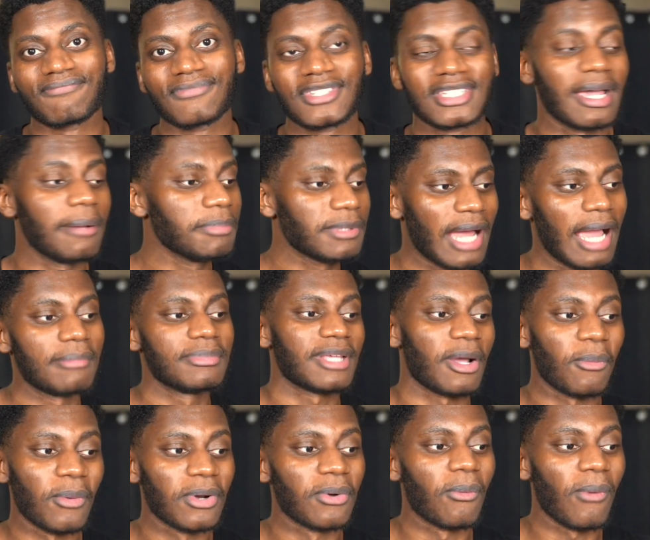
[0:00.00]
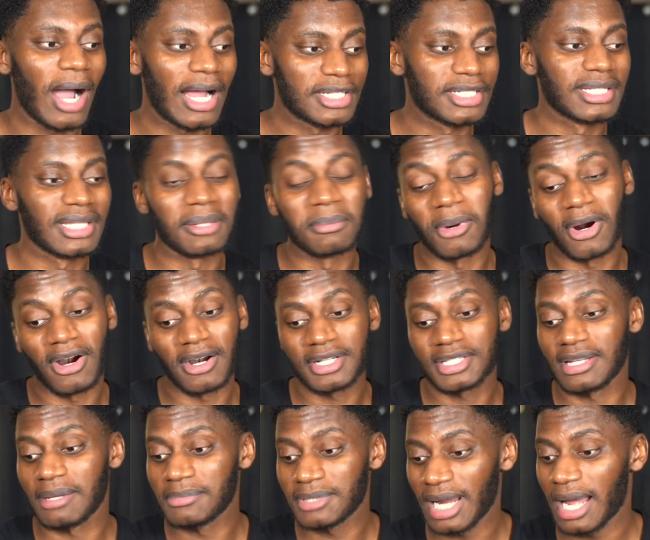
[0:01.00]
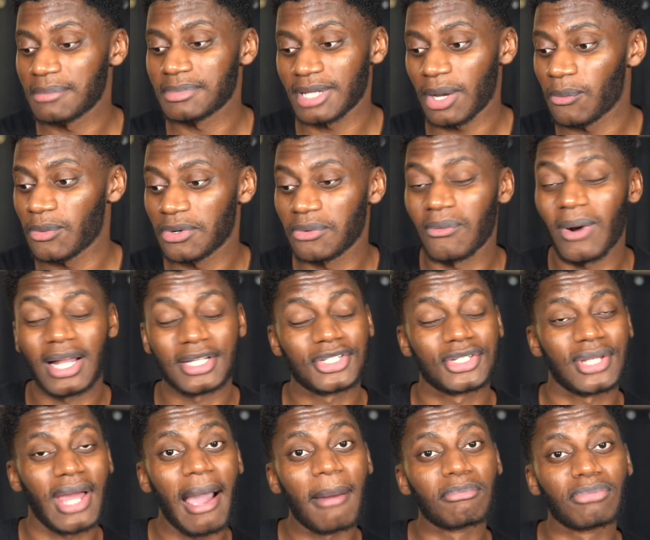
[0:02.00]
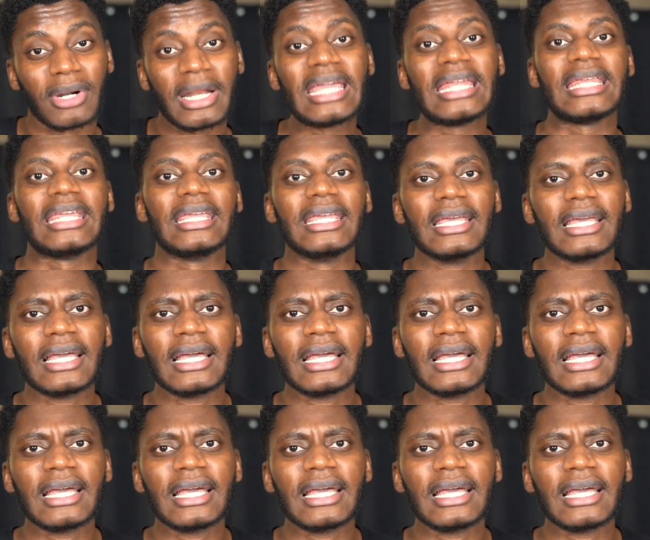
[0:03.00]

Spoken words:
Sometimes I want to watch Lamar. Sometimes I want to watch Tom Brady.